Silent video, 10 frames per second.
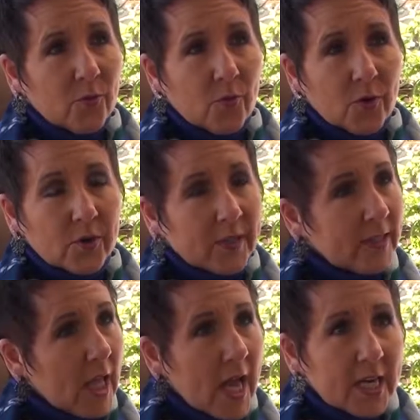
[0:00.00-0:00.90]
for a
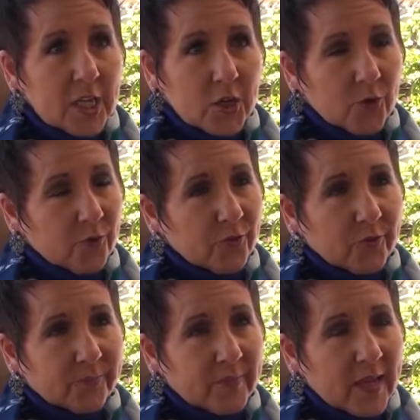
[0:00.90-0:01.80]
lot of
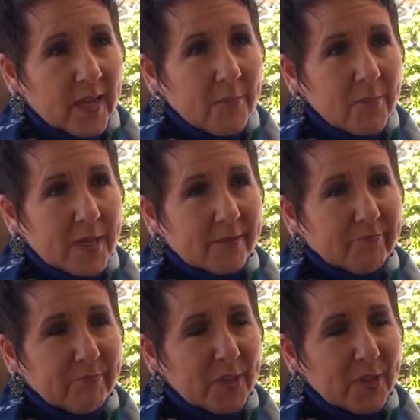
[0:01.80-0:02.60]
years. But,